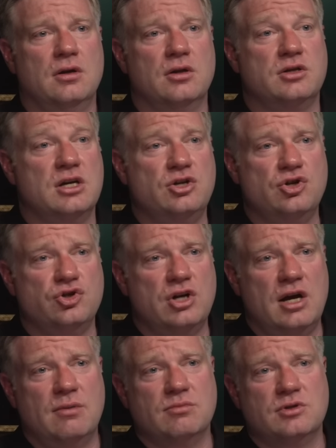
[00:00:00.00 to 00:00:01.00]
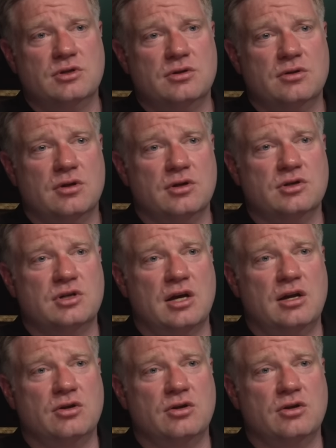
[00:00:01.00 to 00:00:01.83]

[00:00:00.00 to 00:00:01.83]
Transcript: Letitia James, the state